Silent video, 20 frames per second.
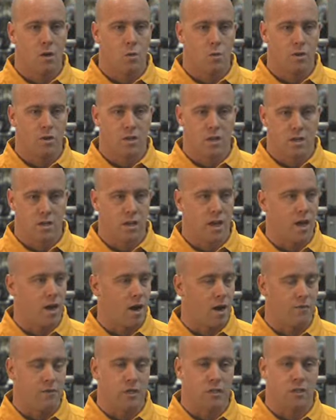Within
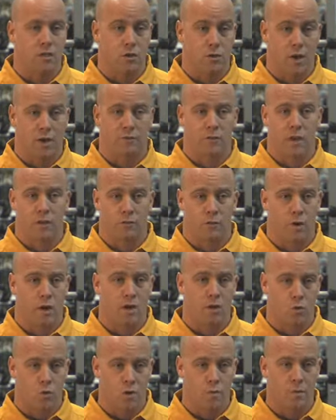that, obviously, you have to have
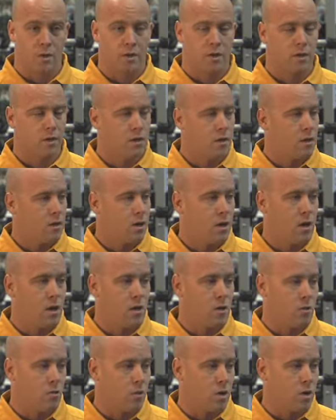great equipment.
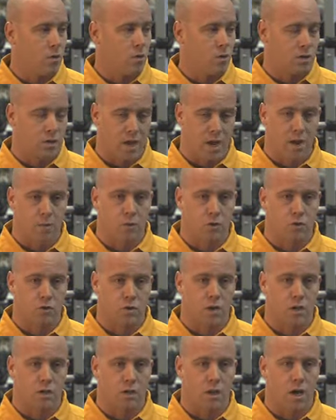And with the Hammer
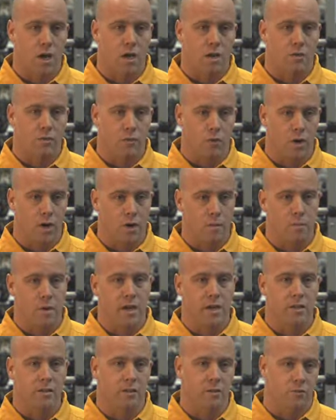Strength line of ground
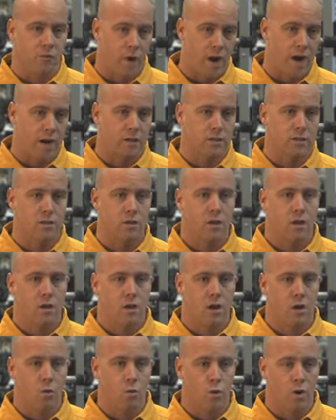base and racks,
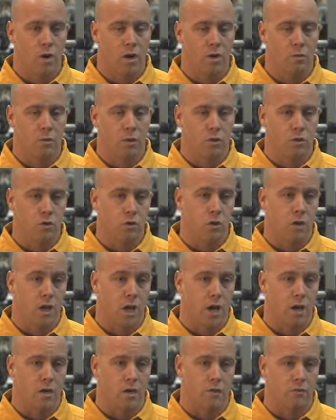we're able to do a
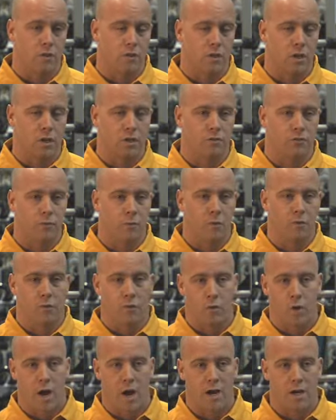lot of different things from a
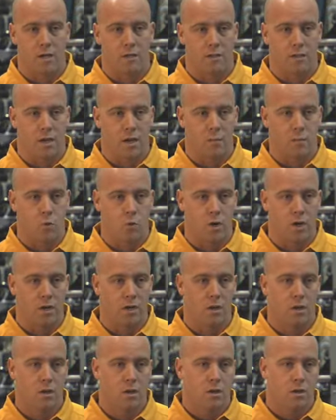variety
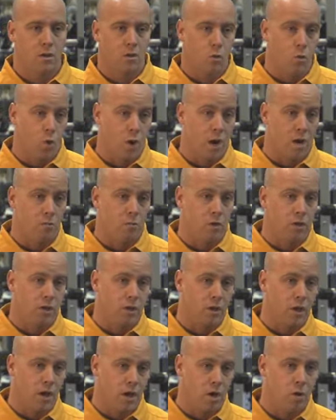standpoint that we're able
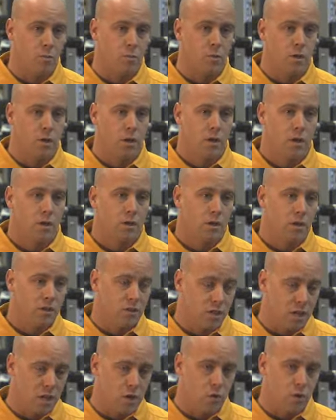to help
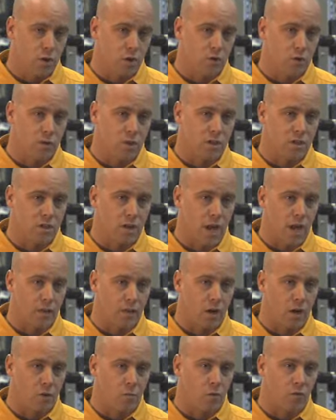continue increasing
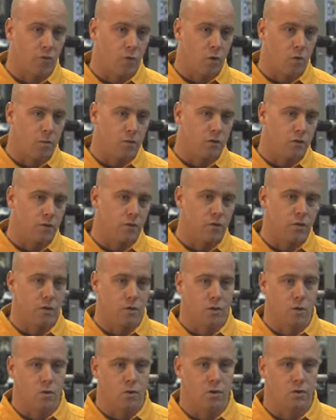athletic performance over
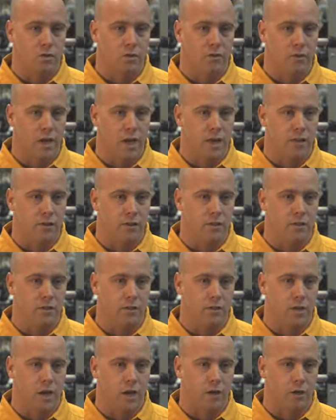the course of an
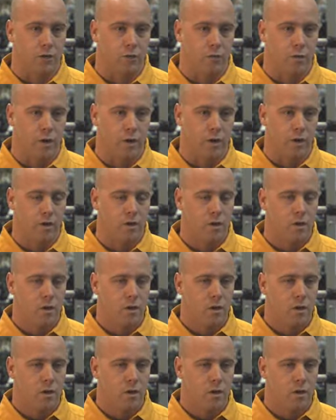athlete's entire career,